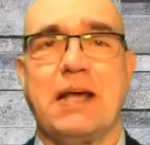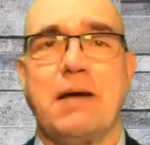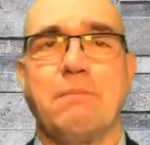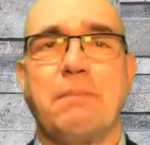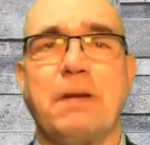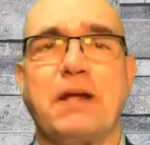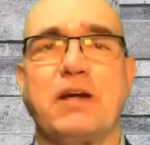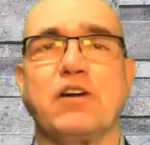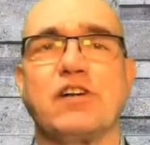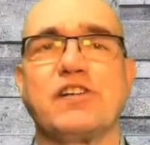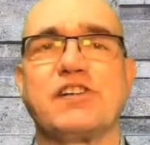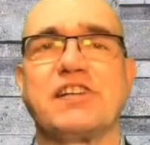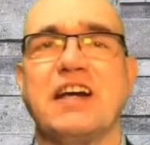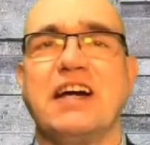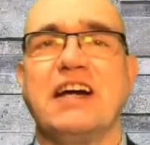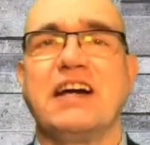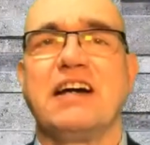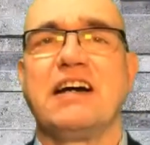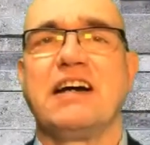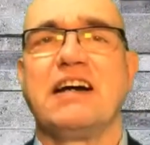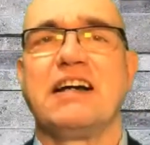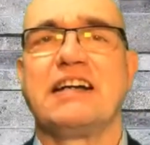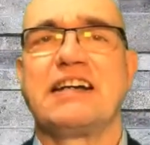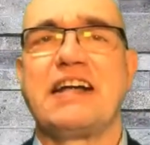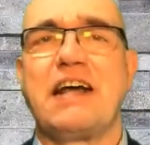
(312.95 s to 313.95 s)
Because
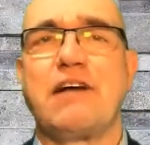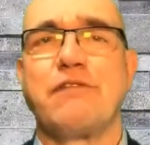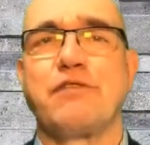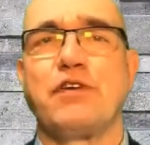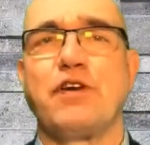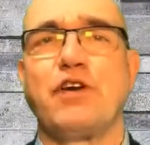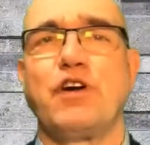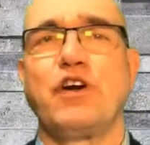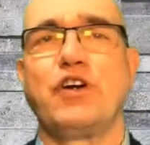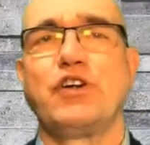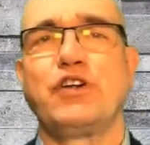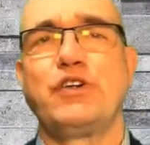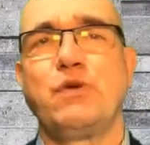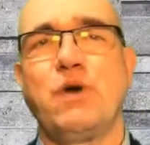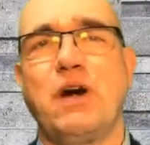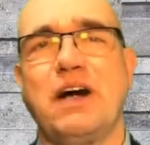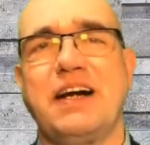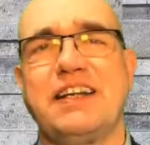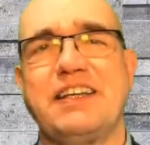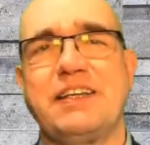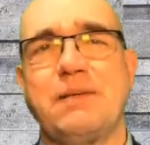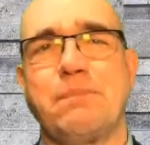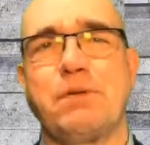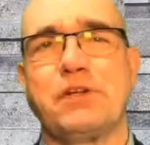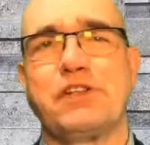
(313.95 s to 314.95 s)
therefore you are
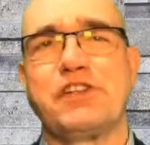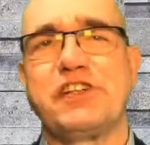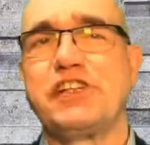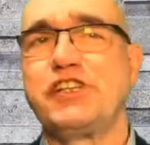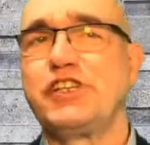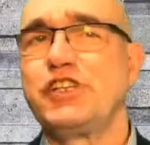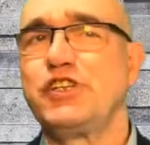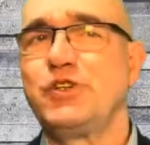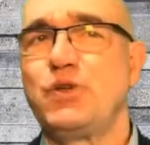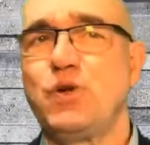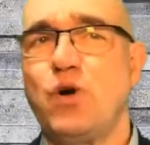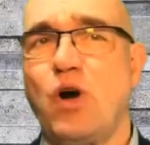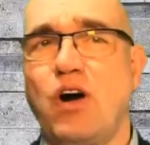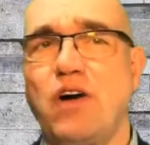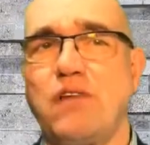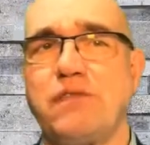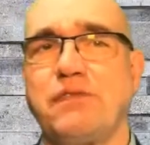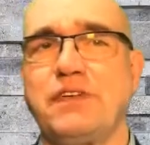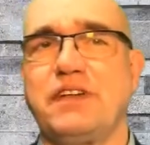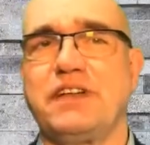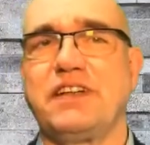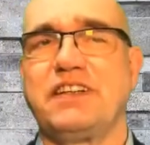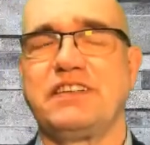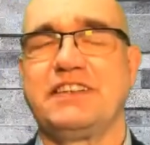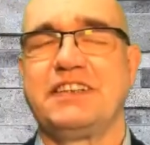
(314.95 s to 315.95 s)
in the position to
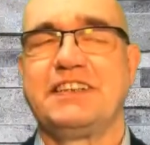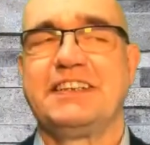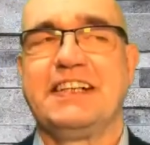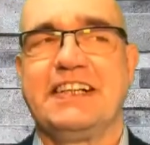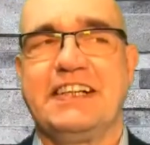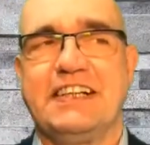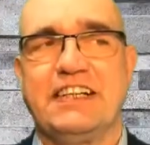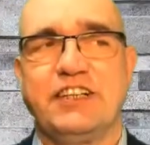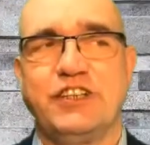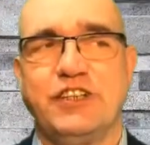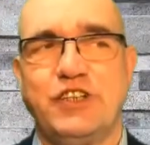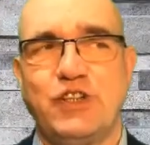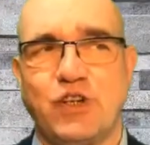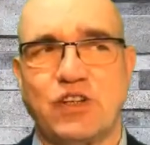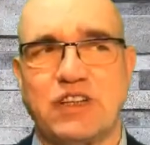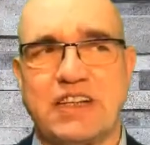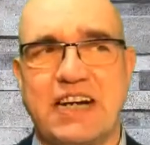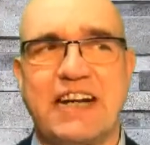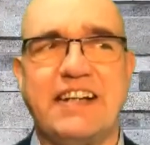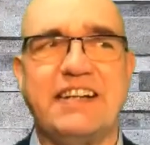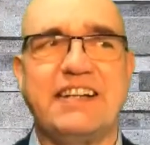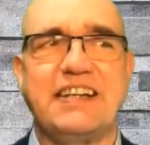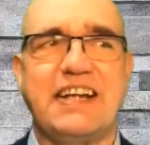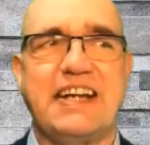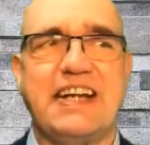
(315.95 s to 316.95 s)
offer your
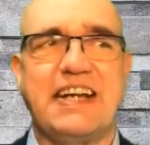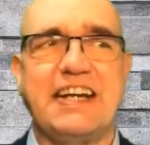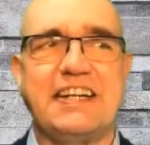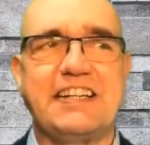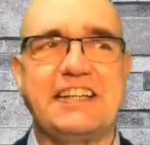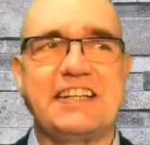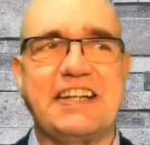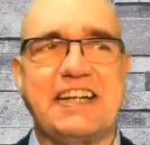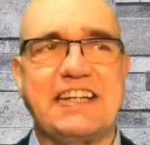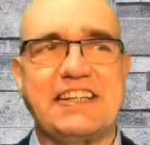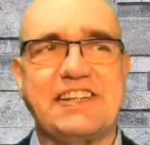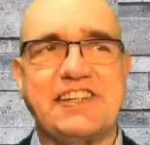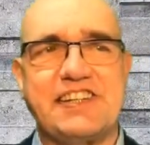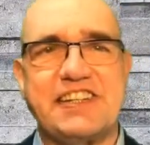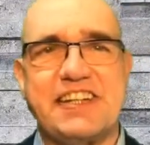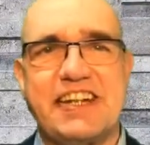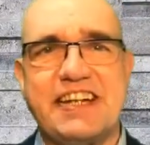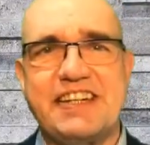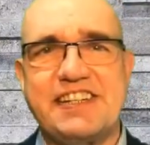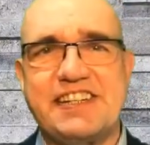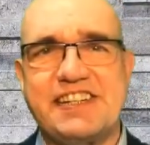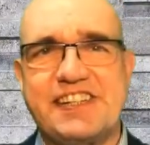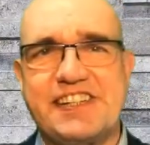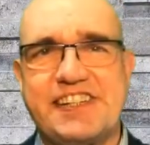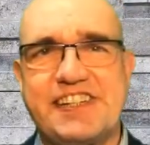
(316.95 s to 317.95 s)
candidate, let's say,
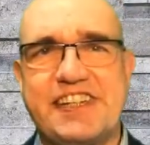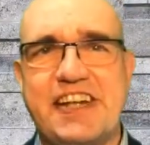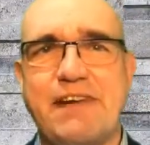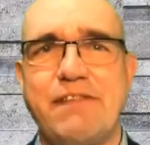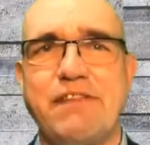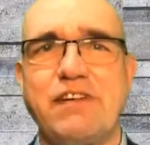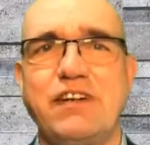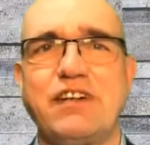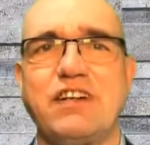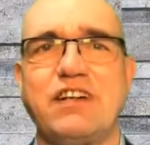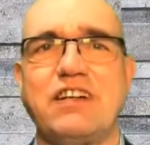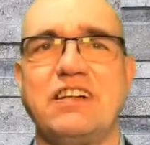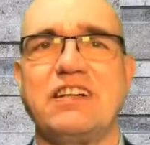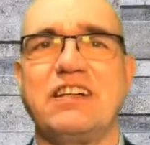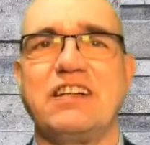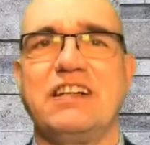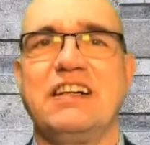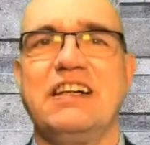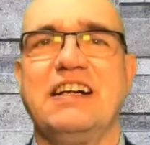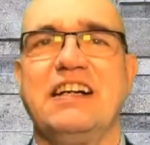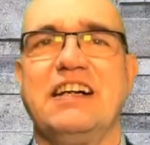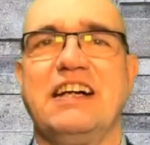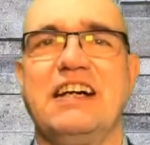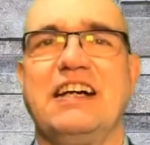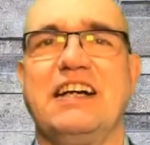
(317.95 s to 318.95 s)
several
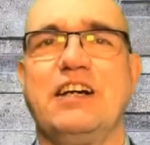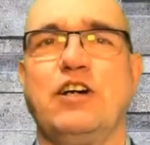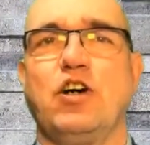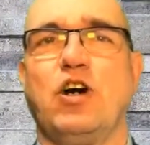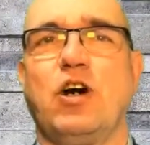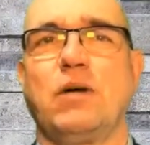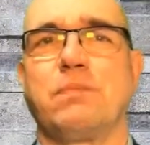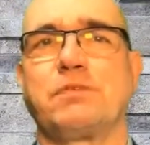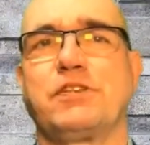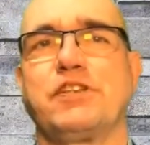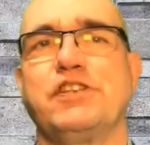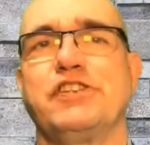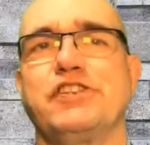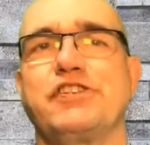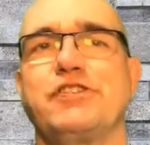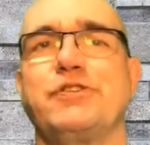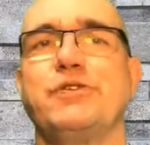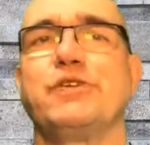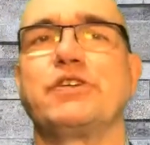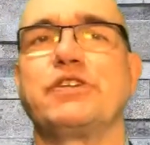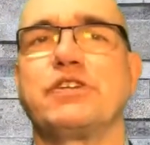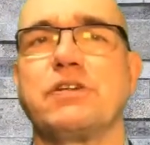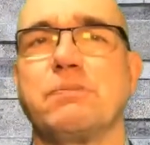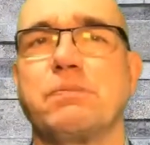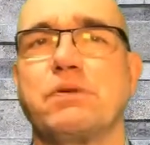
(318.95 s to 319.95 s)
options
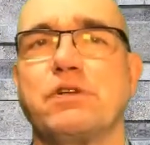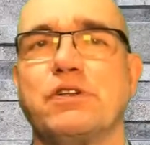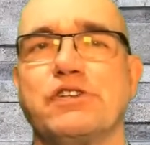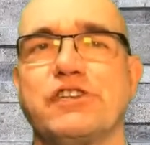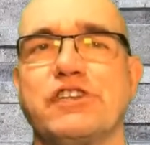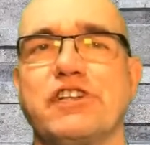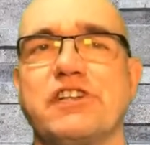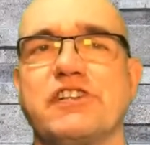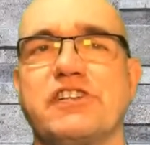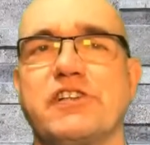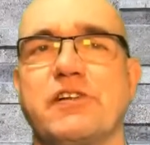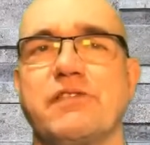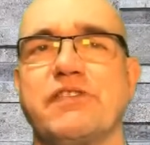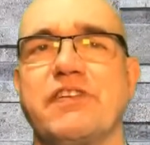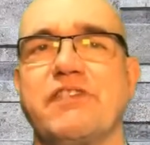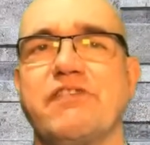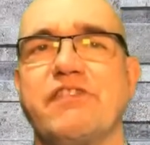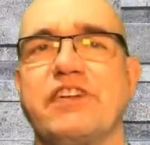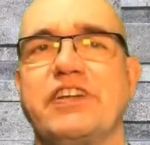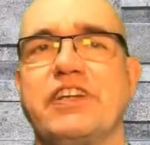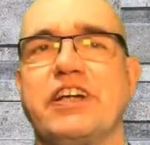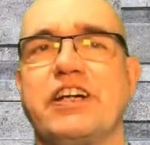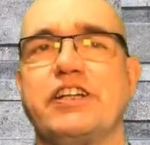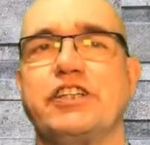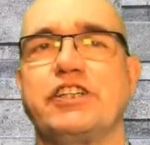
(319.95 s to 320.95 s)
during the process of
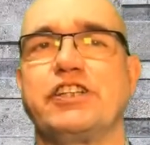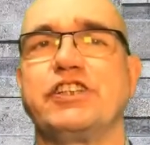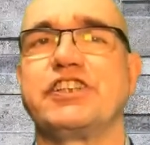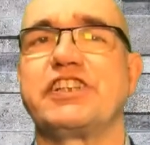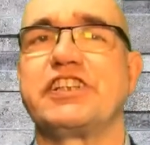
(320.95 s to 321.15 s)
invitation.